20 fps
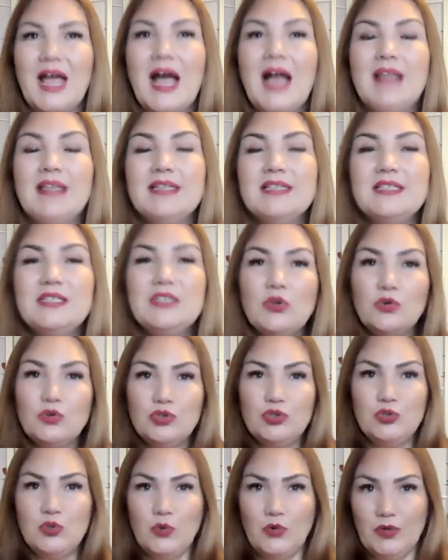and it's
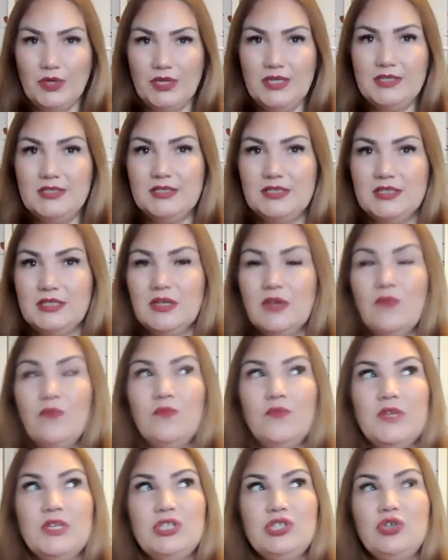your choice
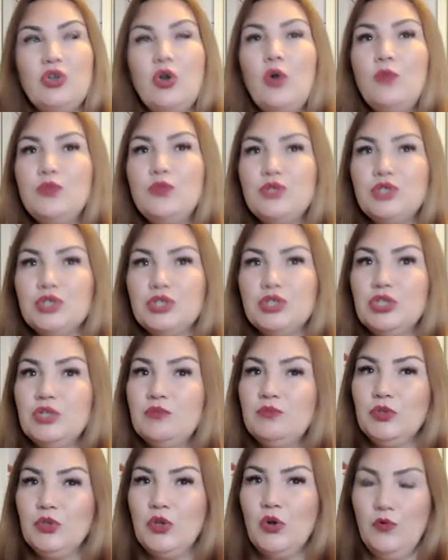which option
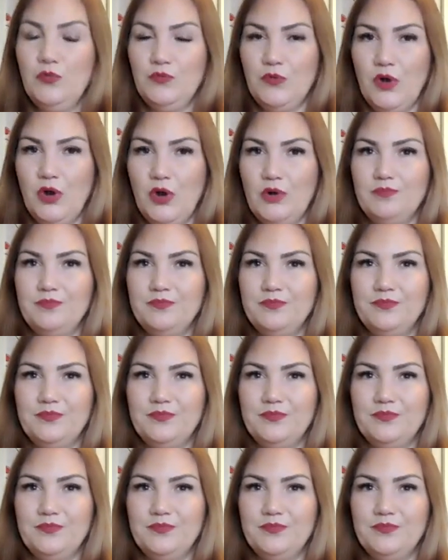you will go for.